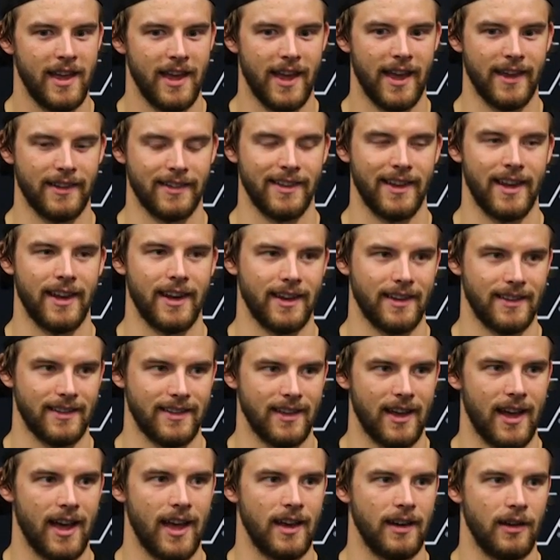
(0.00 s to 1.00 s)
athletic
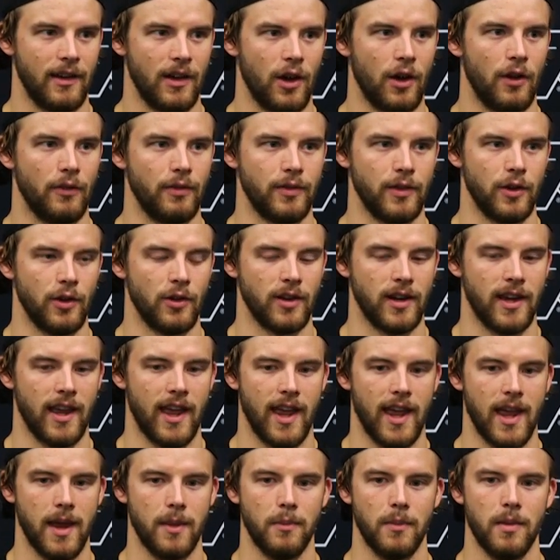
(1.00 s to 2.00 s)
side of your
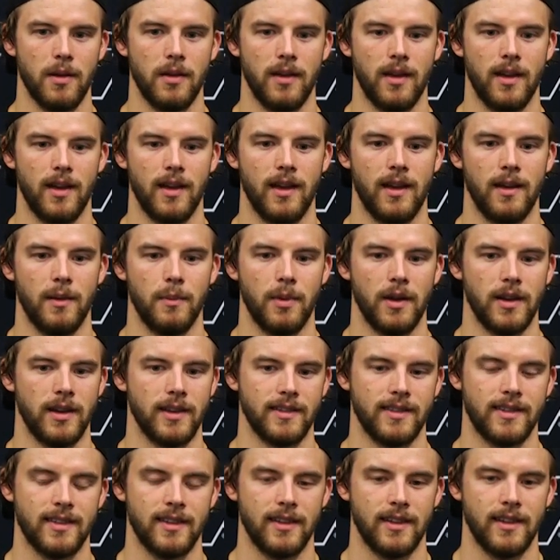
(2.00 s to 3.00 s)
game, but
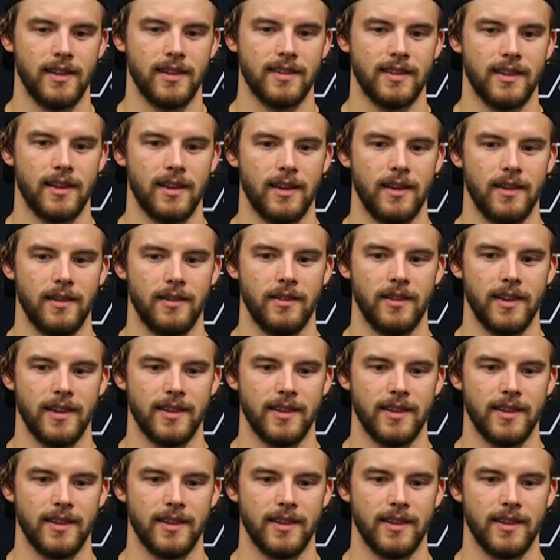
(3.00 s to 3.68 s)
it's a